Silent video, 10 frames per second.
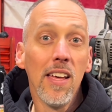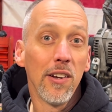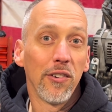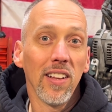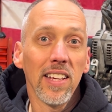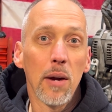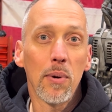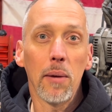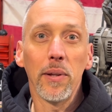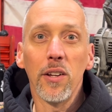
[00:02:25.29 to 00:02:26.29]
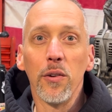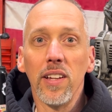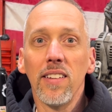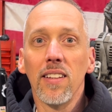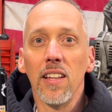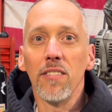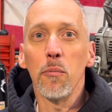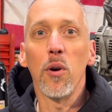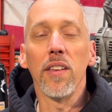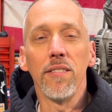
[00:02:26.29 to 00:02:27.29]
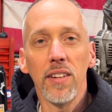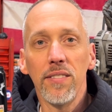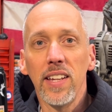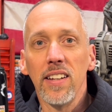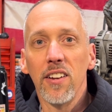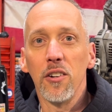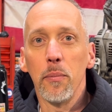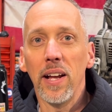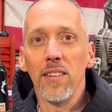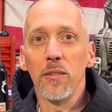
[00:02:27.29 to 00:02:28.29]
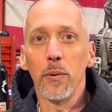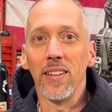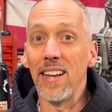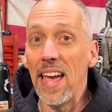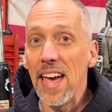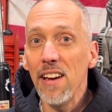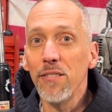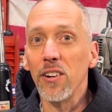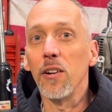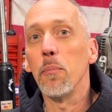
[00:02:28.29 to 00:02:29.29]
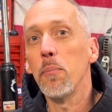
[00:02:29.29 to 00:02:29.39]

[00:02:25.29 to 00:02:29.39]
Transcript: Really, I probably don't need to lift more than 1,500 pounds with it ever.